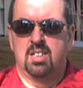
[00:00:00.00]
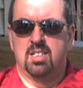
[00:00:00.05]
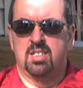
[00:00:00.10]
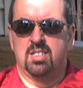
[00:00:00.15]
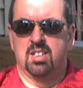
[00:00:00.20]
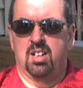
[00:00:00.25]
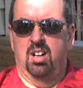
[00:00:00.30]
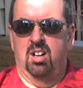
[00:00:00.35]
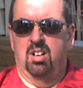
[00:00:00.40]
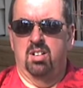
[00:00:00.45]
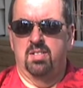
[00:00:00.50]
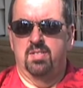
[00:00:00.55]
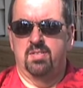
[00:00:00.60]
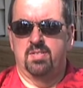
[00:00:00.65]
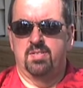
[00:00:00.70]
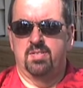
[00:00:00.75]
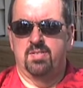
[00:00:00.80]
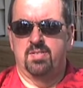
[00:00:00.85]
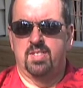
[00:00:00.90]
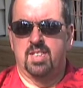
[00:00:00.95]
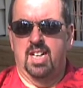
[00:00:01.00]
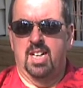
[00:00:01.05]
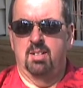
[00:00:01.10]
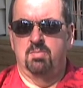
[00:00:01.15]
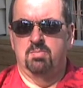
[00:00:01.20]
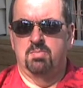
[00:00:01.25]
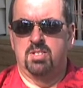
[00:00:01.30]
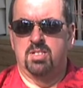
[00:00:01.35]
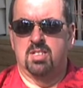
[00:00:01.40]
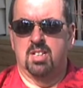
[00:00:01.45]
So
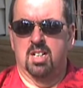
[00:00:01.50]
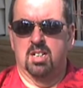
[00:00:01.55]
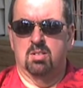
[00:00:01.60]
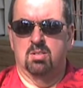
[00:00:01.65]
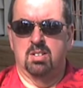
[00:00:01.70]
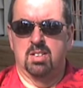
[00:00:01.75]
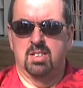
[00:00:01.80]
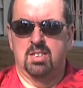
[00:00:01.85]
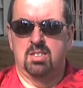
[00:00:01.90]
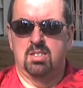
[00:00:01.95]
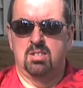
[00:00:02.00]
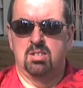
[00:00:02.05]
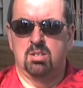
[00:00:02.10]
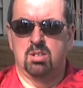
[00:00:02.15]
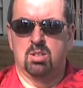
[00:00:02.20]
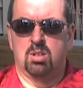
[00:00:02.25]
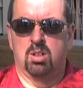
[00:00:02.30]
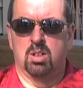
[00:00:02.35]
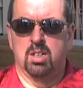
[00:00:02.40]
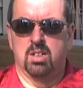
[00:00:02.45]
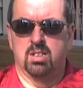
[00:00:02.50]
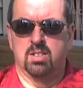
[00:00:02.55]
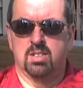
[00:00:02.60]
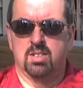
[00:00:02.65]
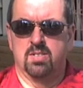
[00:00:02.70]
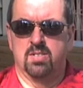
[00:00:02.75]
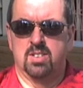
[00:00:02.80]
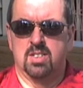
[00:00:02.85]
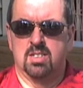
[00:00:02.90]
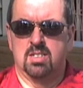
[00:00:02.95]
I'm stuck with two
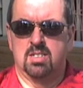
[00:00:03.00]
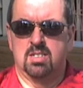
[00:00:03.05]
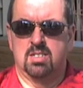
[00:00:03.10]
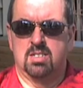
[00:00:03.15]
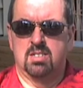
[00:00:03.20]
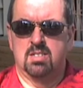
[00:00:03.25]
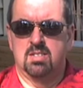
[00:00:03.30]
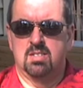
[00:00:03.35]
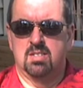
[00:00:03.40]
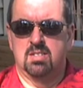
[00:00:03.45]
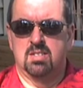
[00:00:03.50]
coils of this